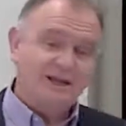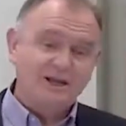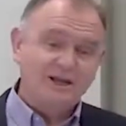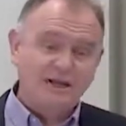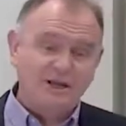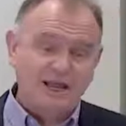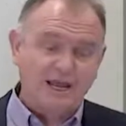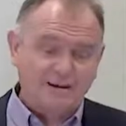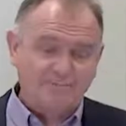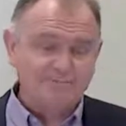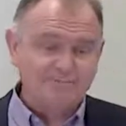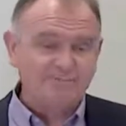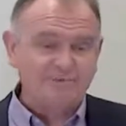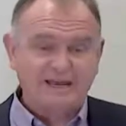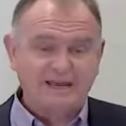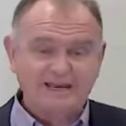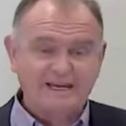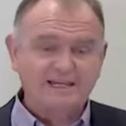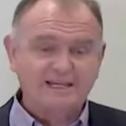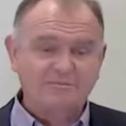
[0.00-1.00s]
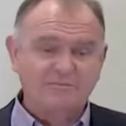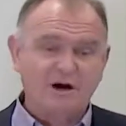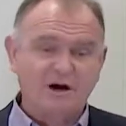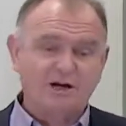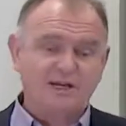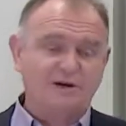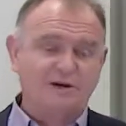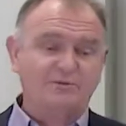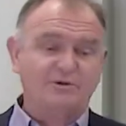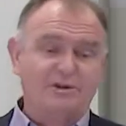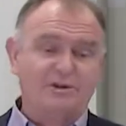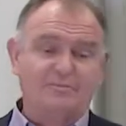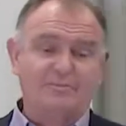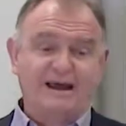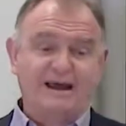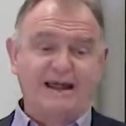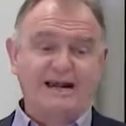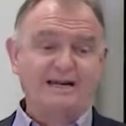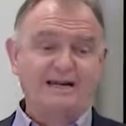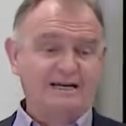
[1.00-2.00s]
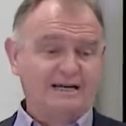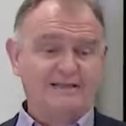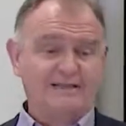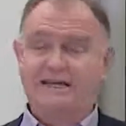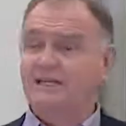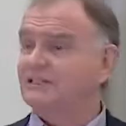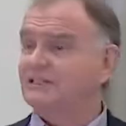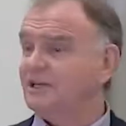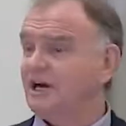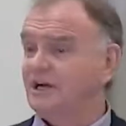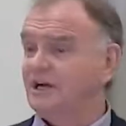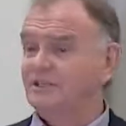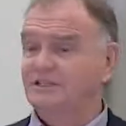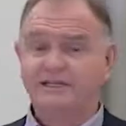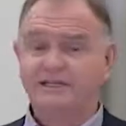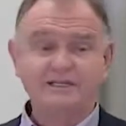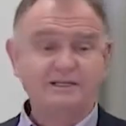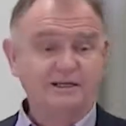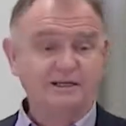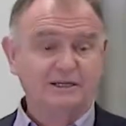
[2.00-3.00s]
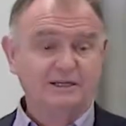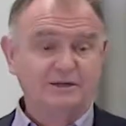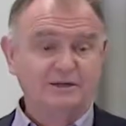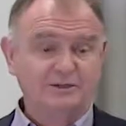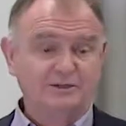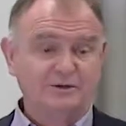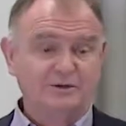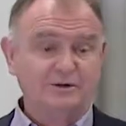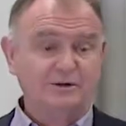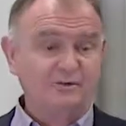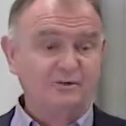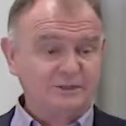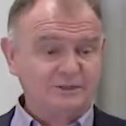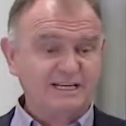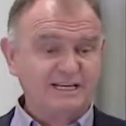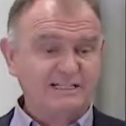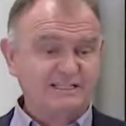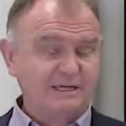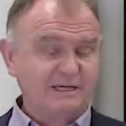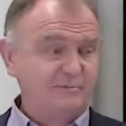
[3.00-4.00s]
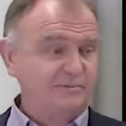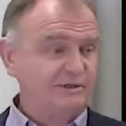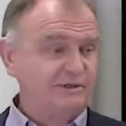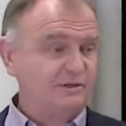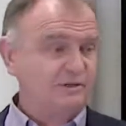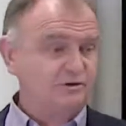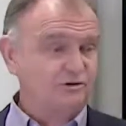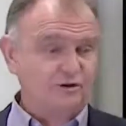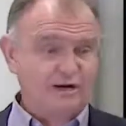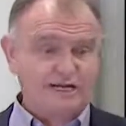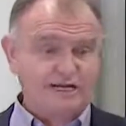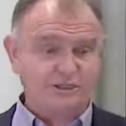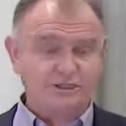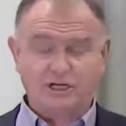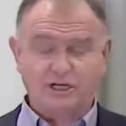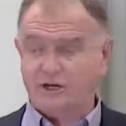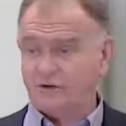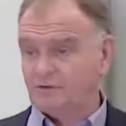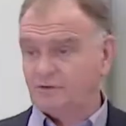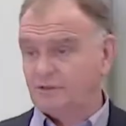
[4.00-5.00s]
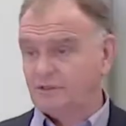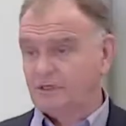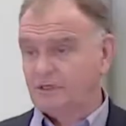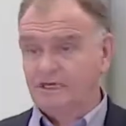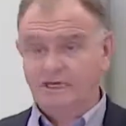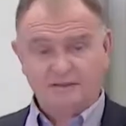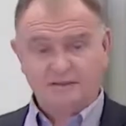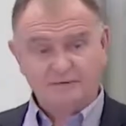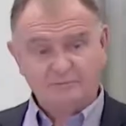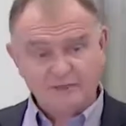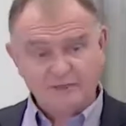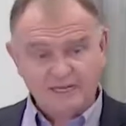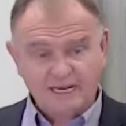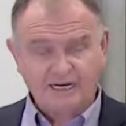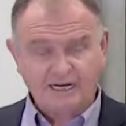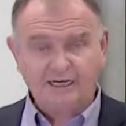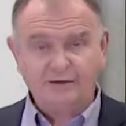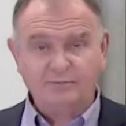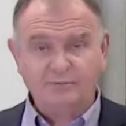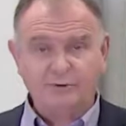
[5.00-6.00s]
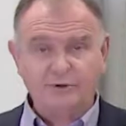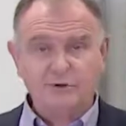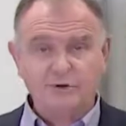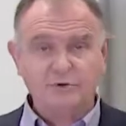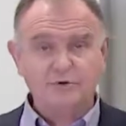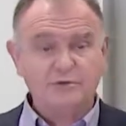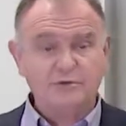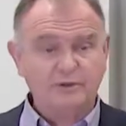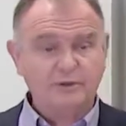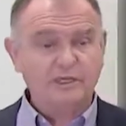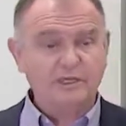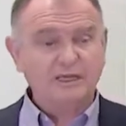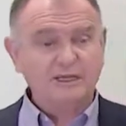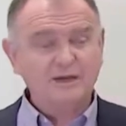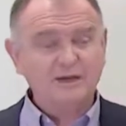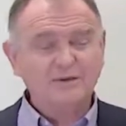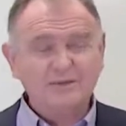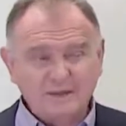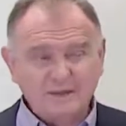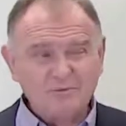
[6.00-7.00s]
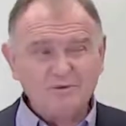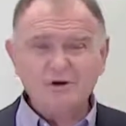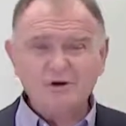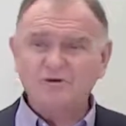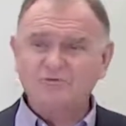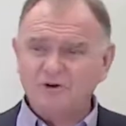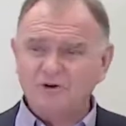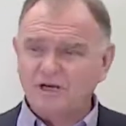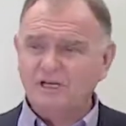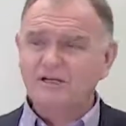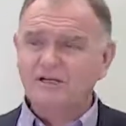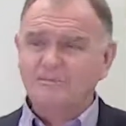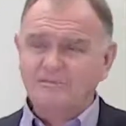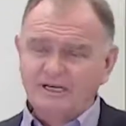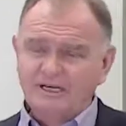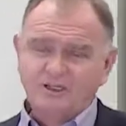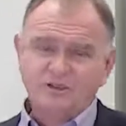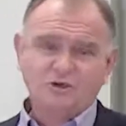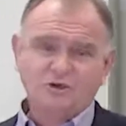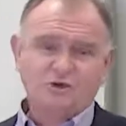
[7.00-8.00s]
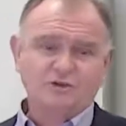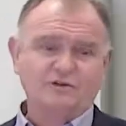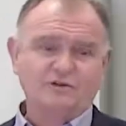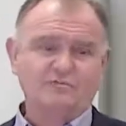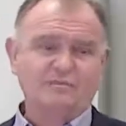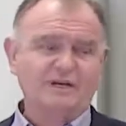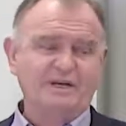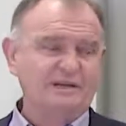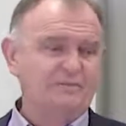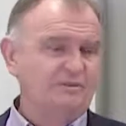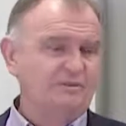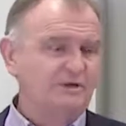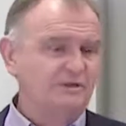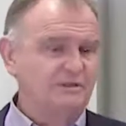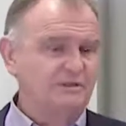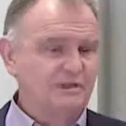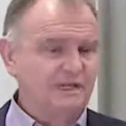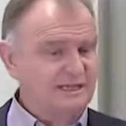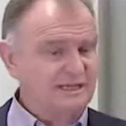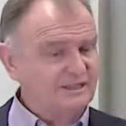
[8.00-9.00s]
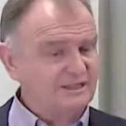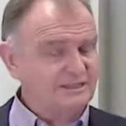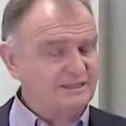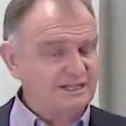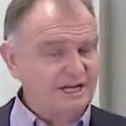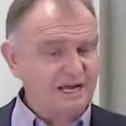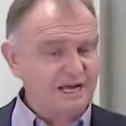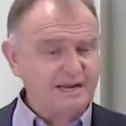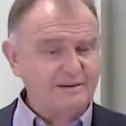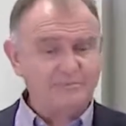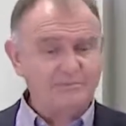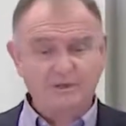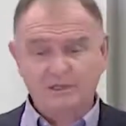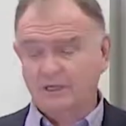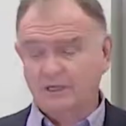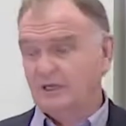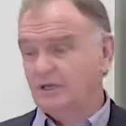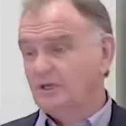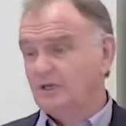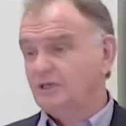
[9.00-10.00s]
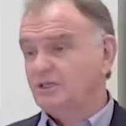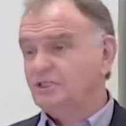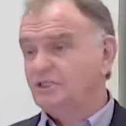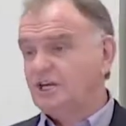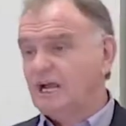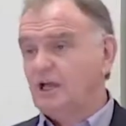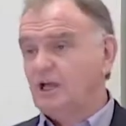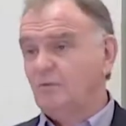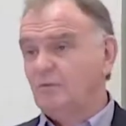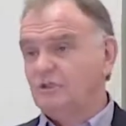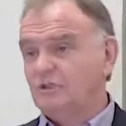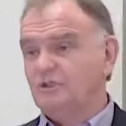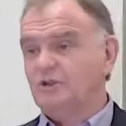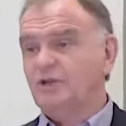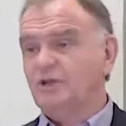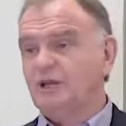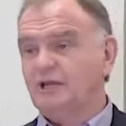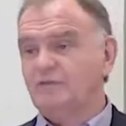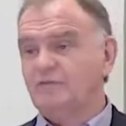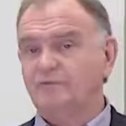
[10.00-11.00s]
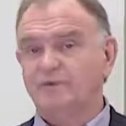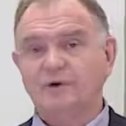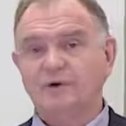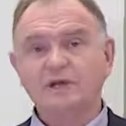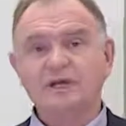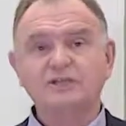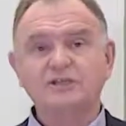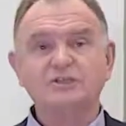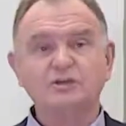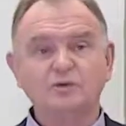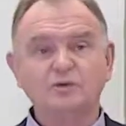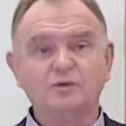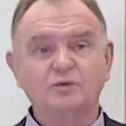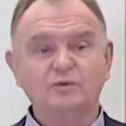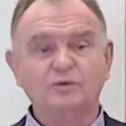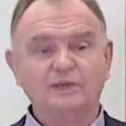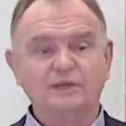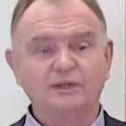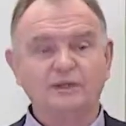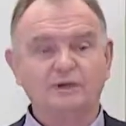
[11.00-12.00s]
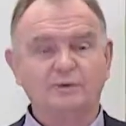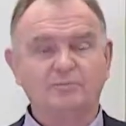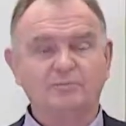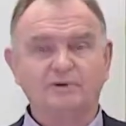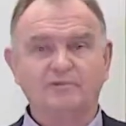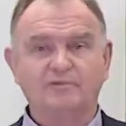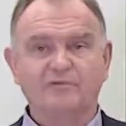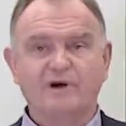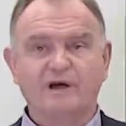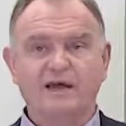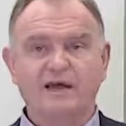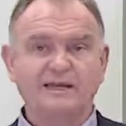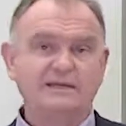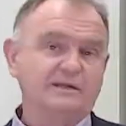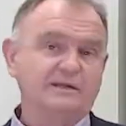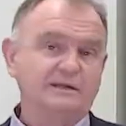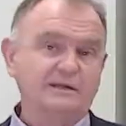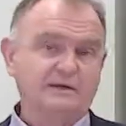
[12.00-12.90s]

Yep, they hit the market with a bang, and they started to set up in the trade shows with their little booth. They were running a bit short of money, but at the time, Shell was looking for a tool that could provide